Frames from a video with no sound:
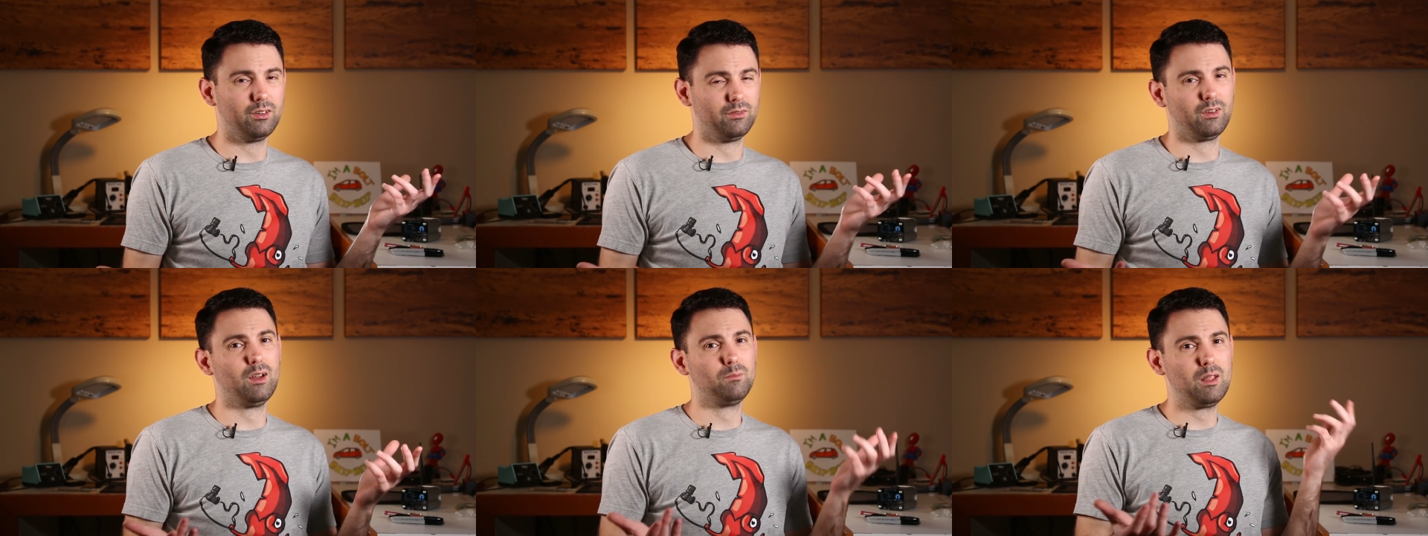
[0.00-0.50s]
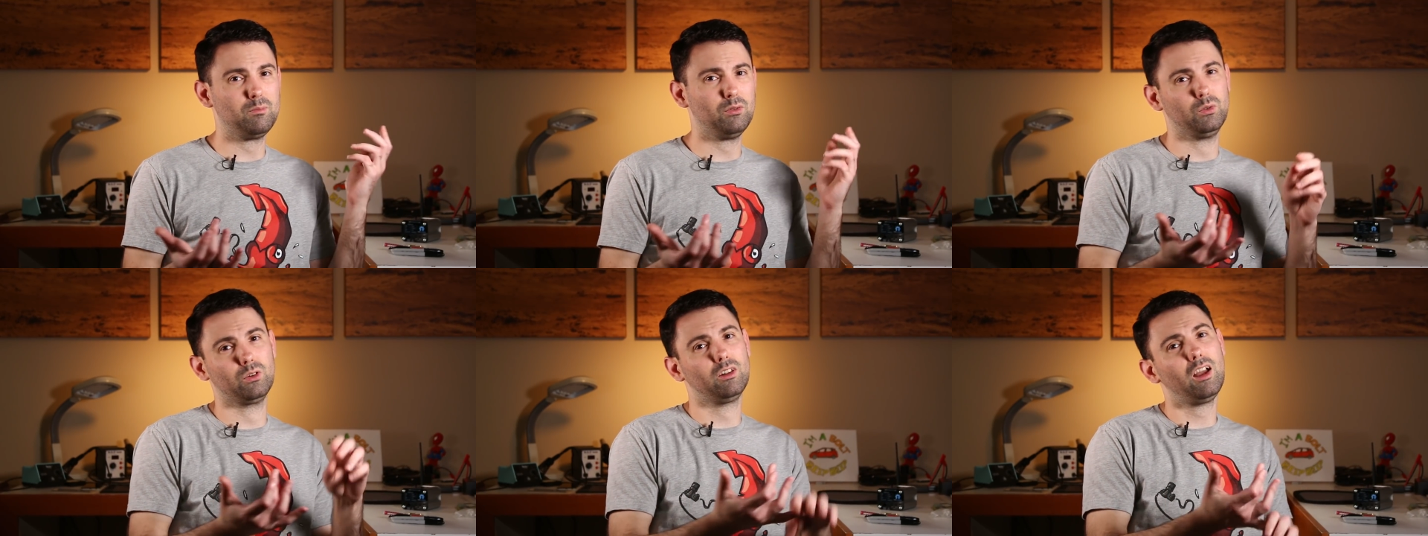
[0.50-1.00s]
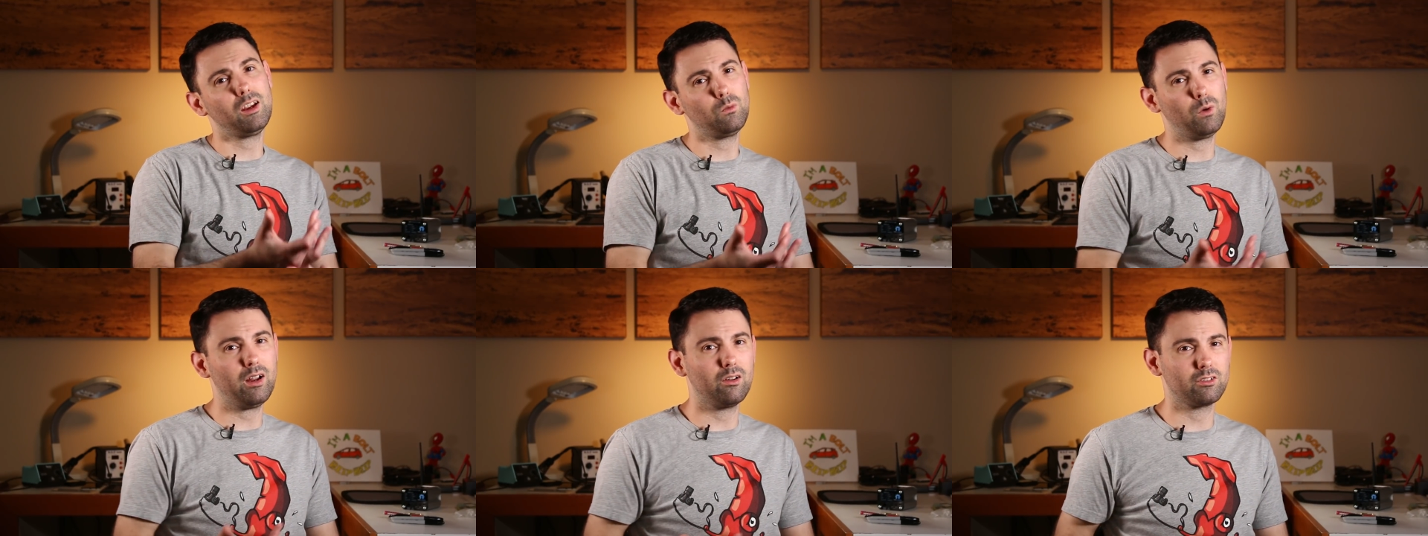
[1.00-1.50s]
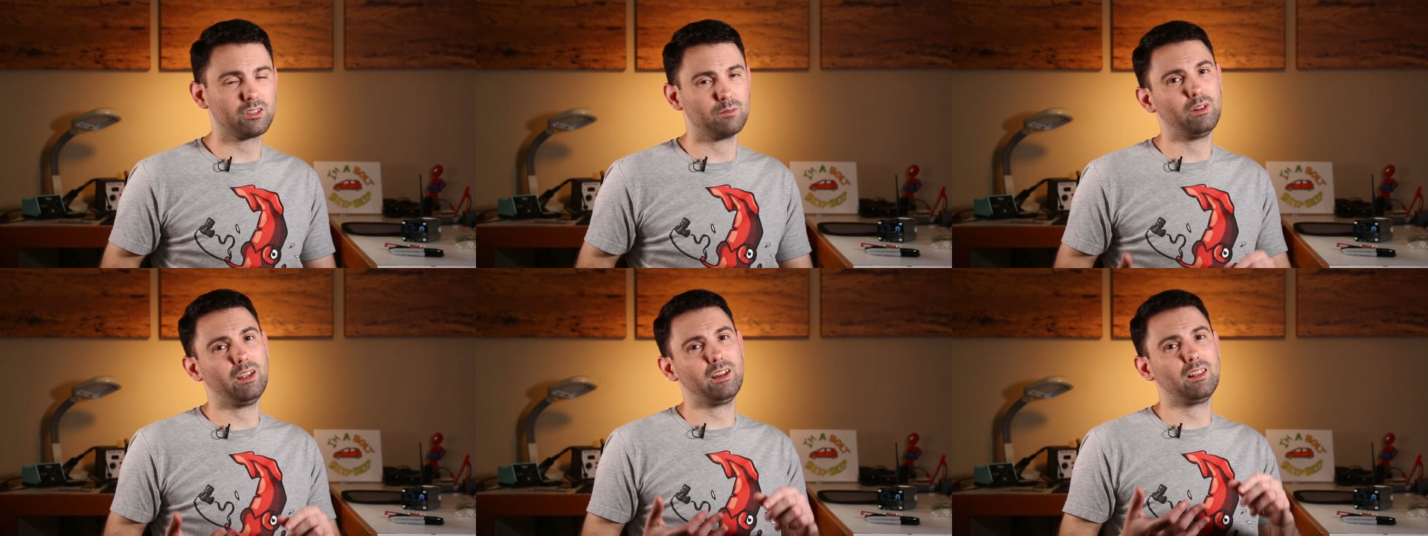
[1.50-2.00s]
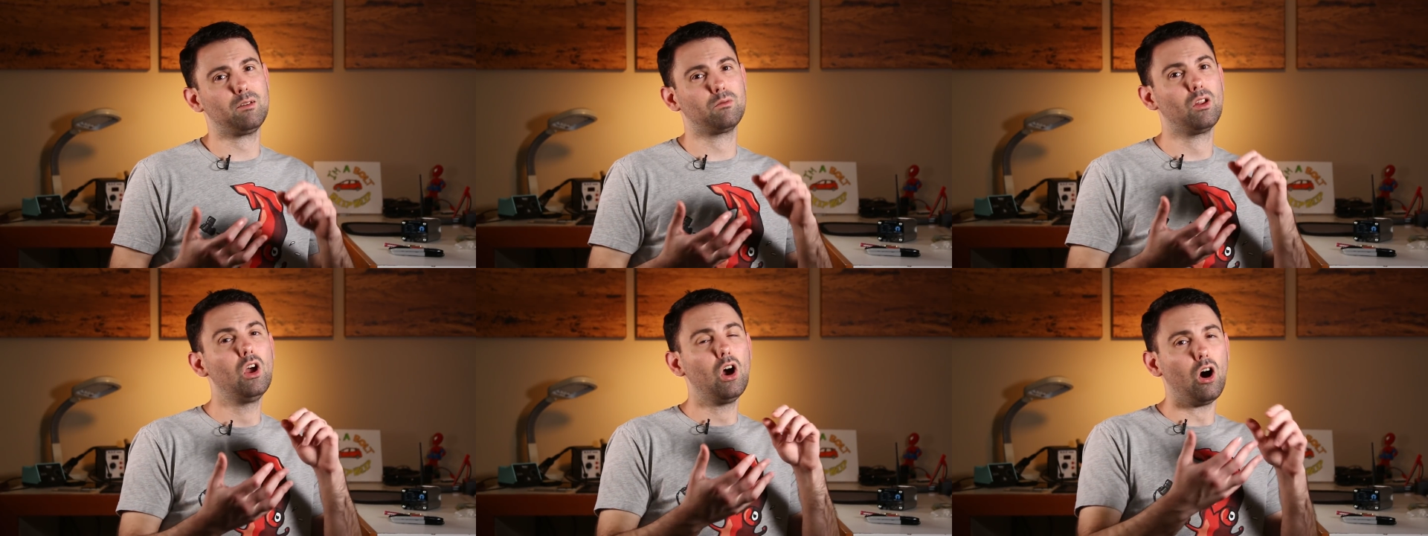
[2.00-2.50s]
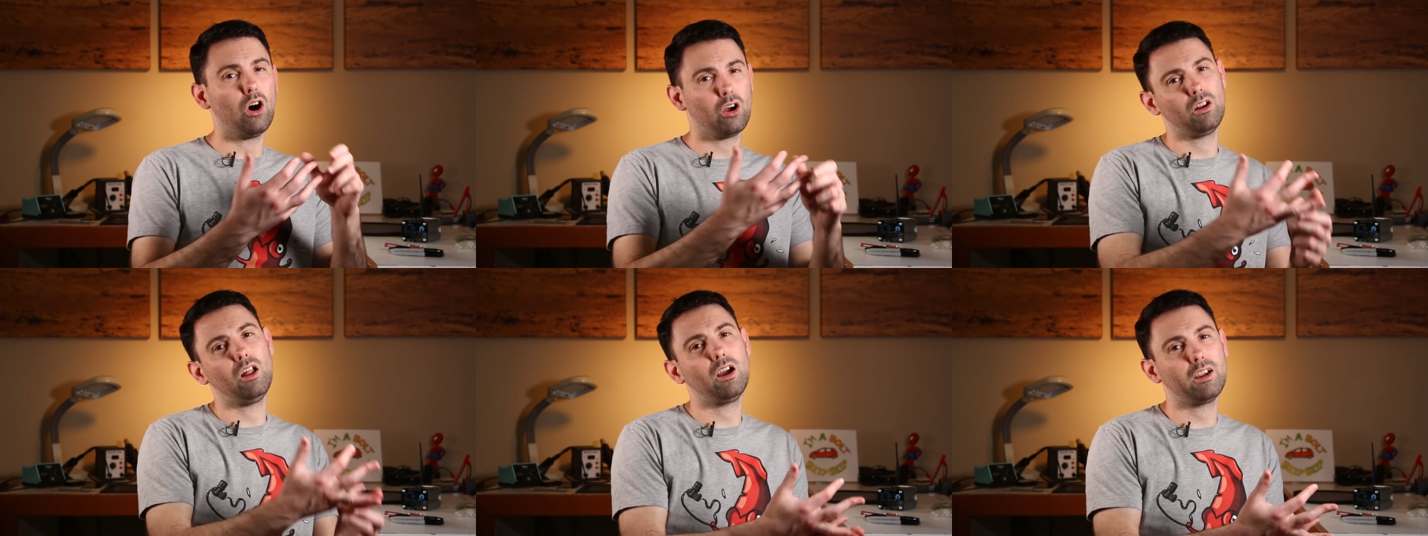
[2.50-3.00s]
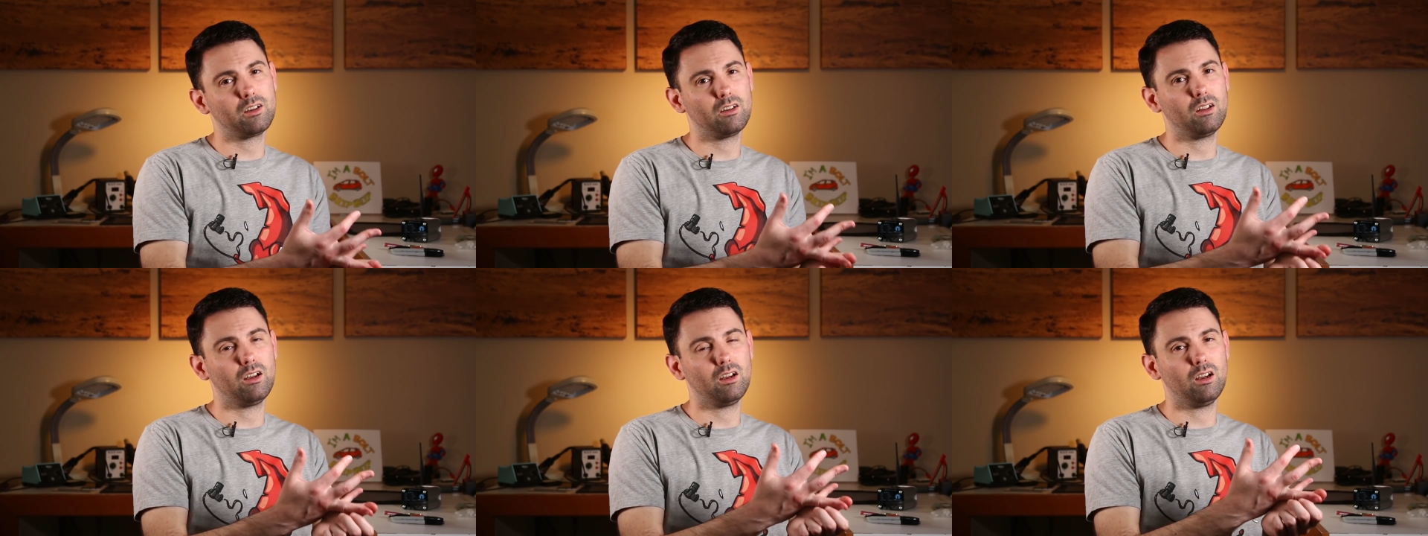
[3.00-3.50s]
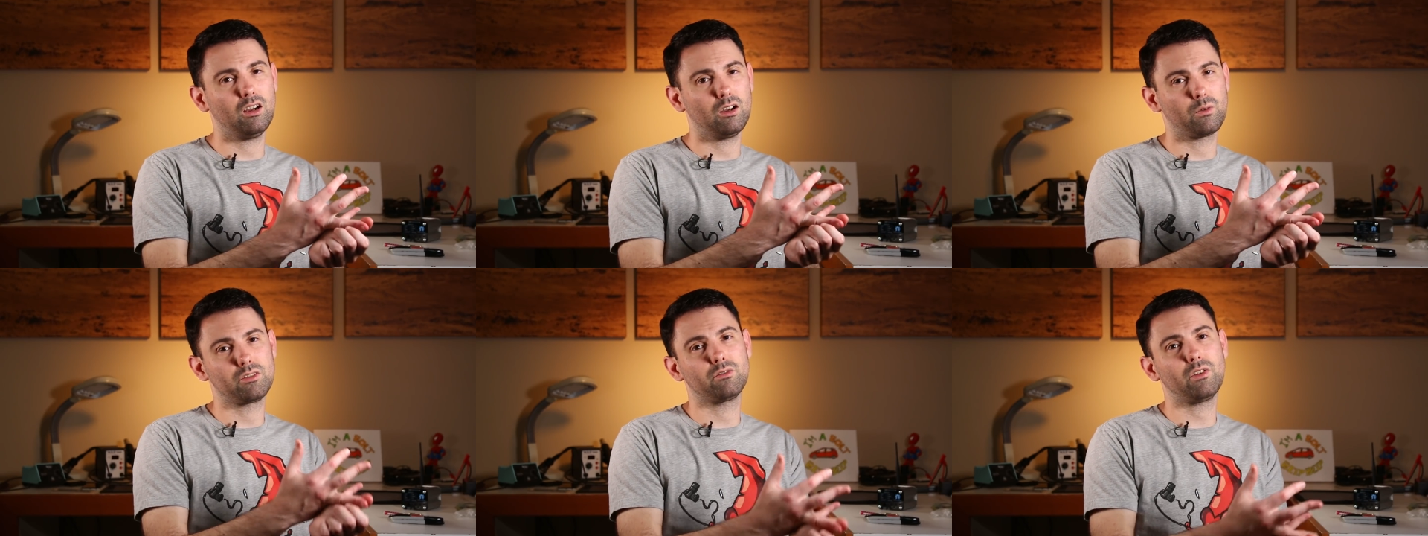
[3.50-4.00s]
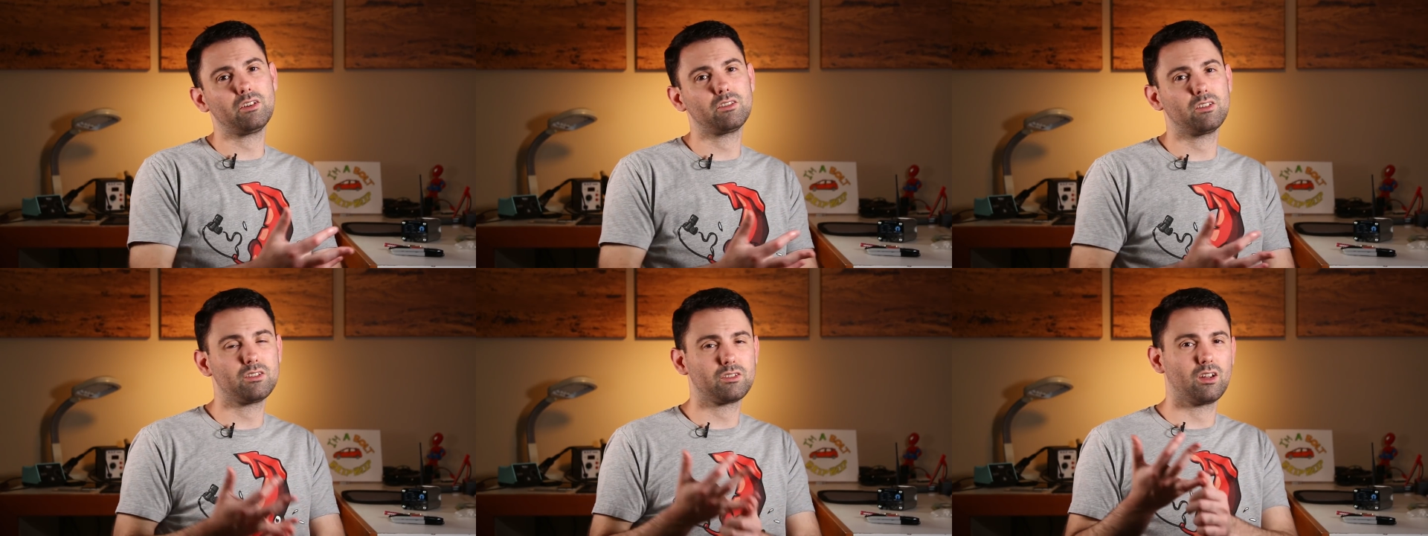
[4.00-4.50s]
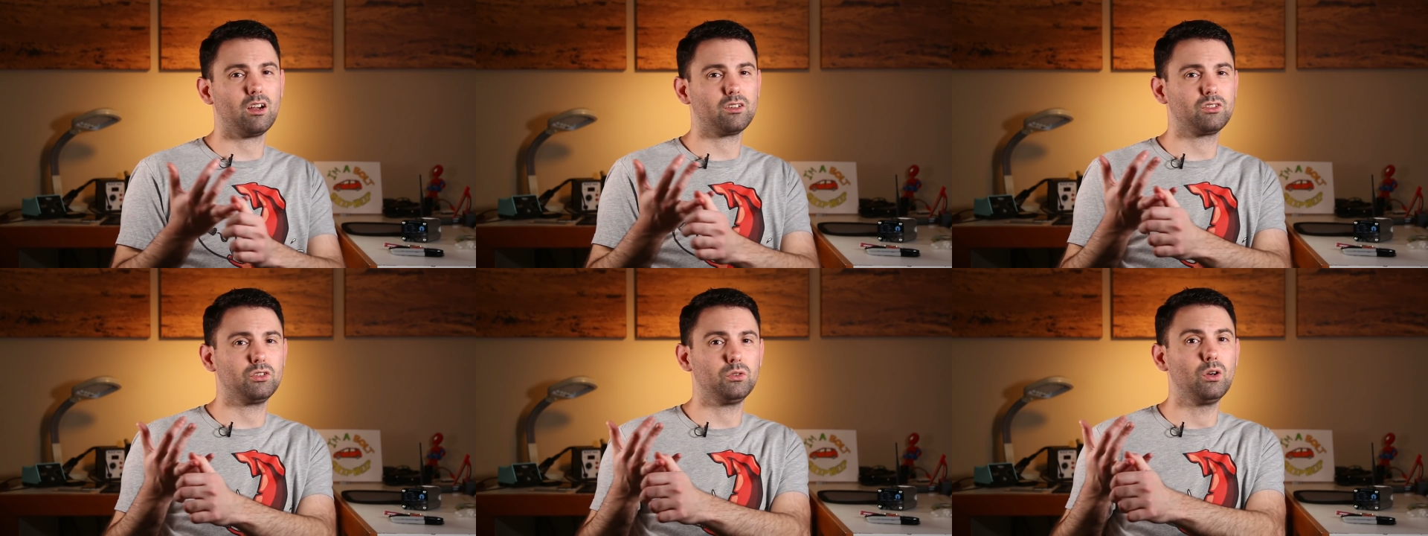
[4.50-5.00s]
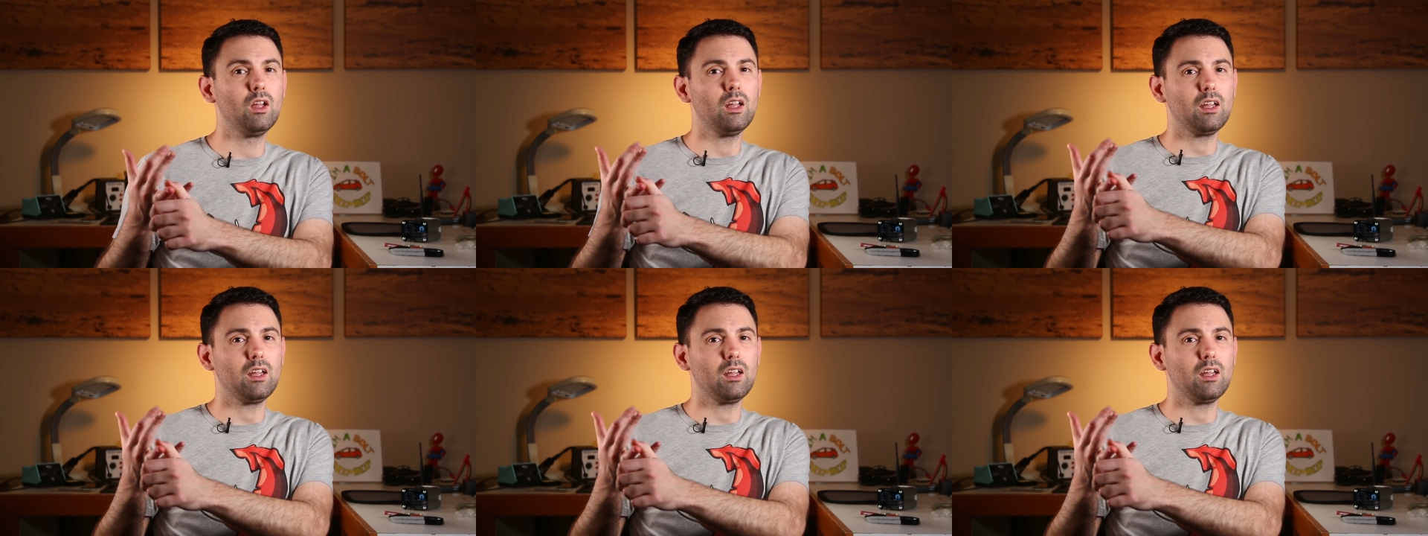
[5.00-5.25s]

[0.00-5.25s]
You've got people who are line waiters complaining that online uh, uh, reservationists got to